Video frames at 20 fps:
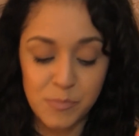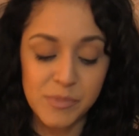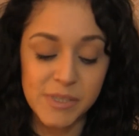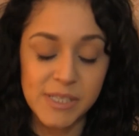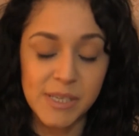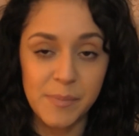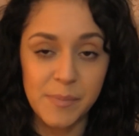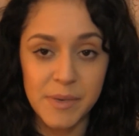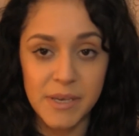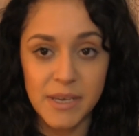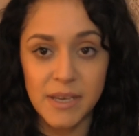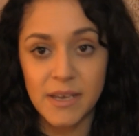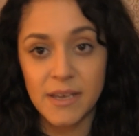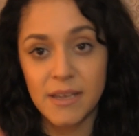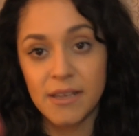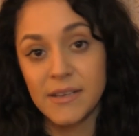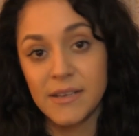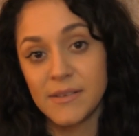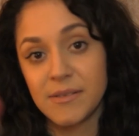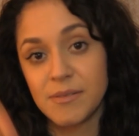dipping
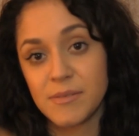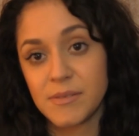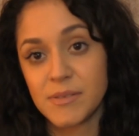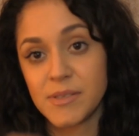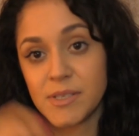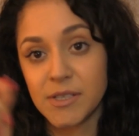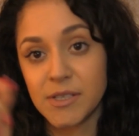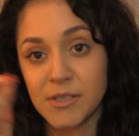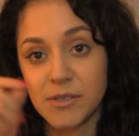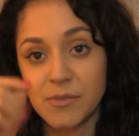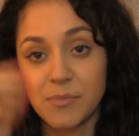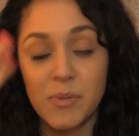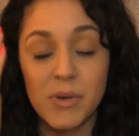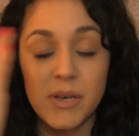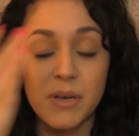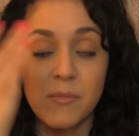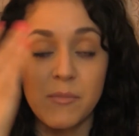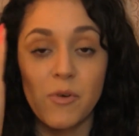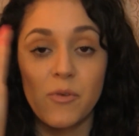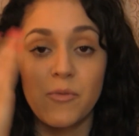it and
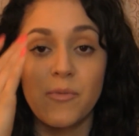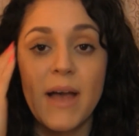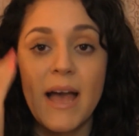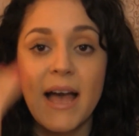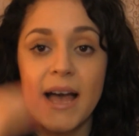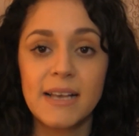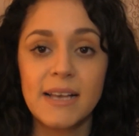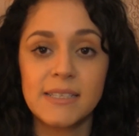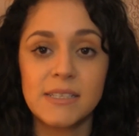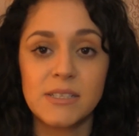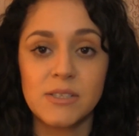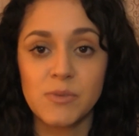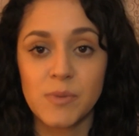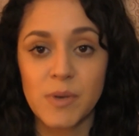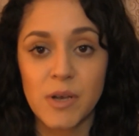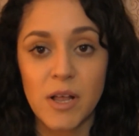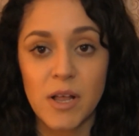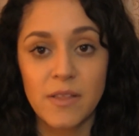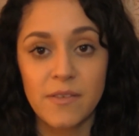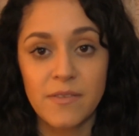putting more wax and
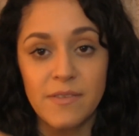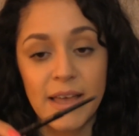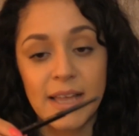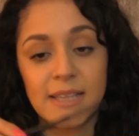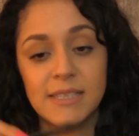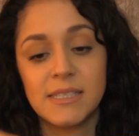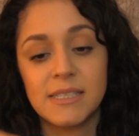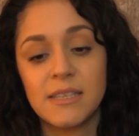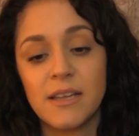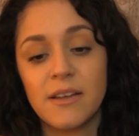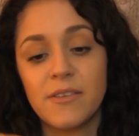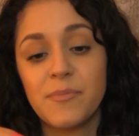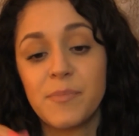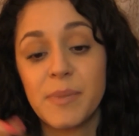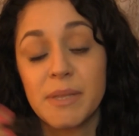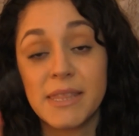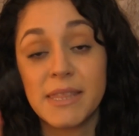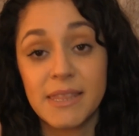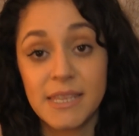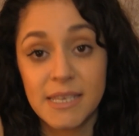doing all of that stuff.
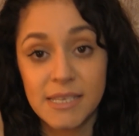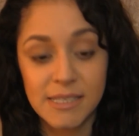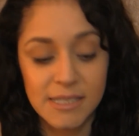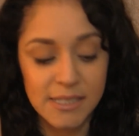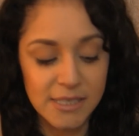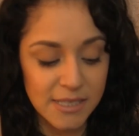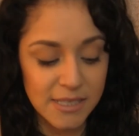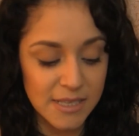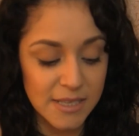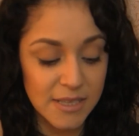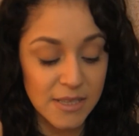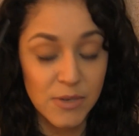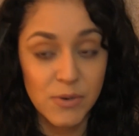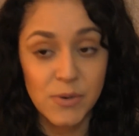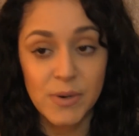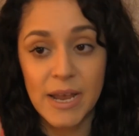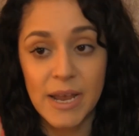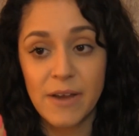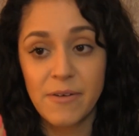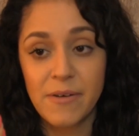But this
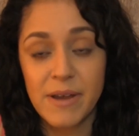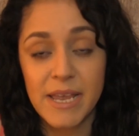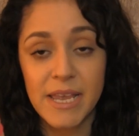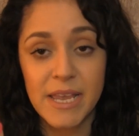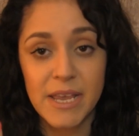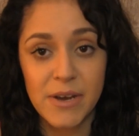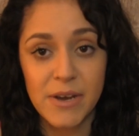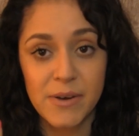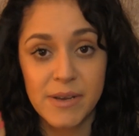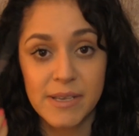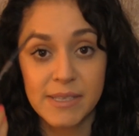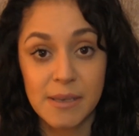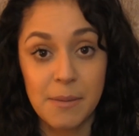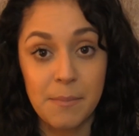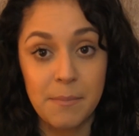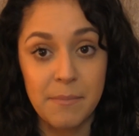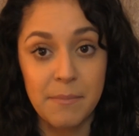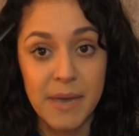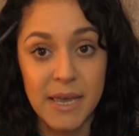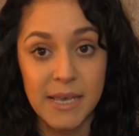little guy right here is
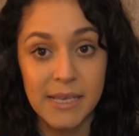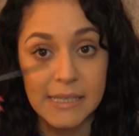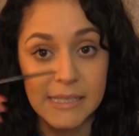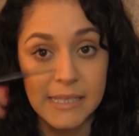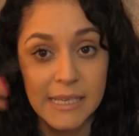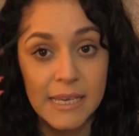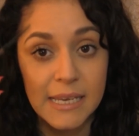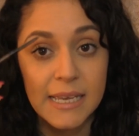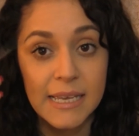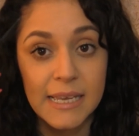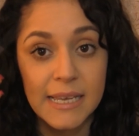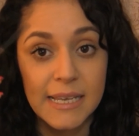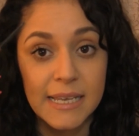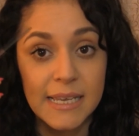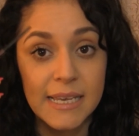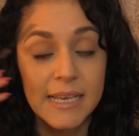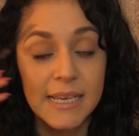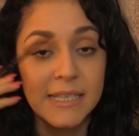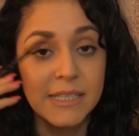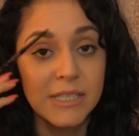amazing.
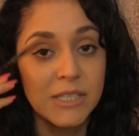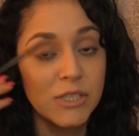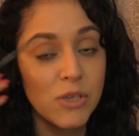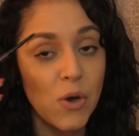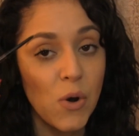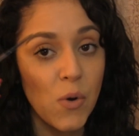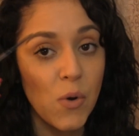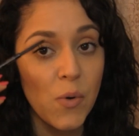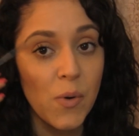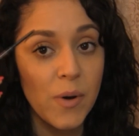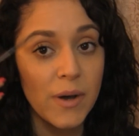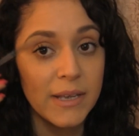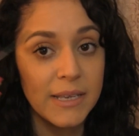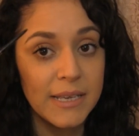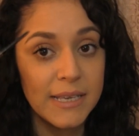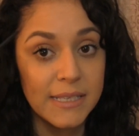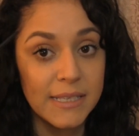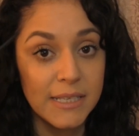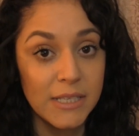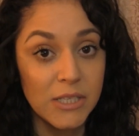He's so
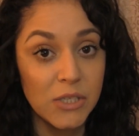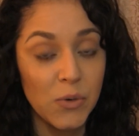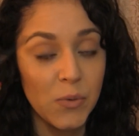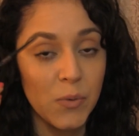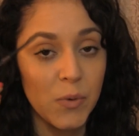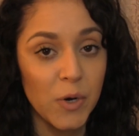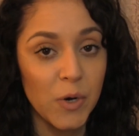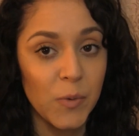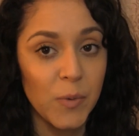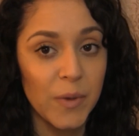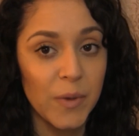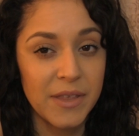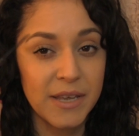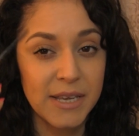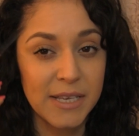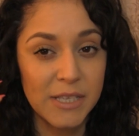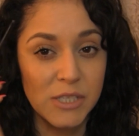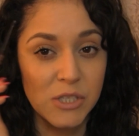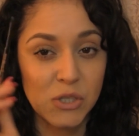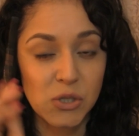easy to work
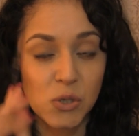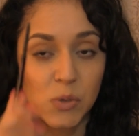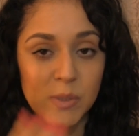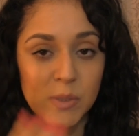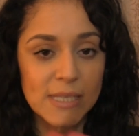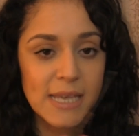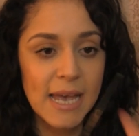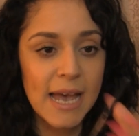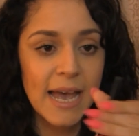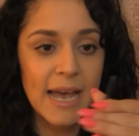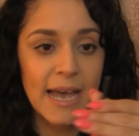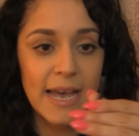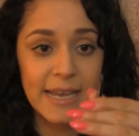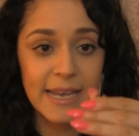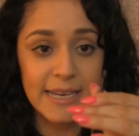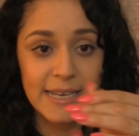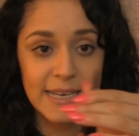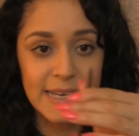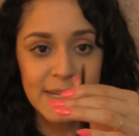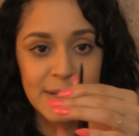He's so
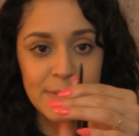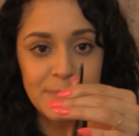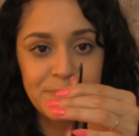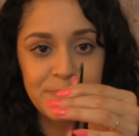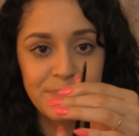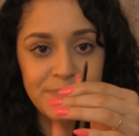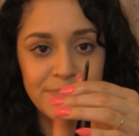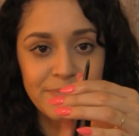tiny.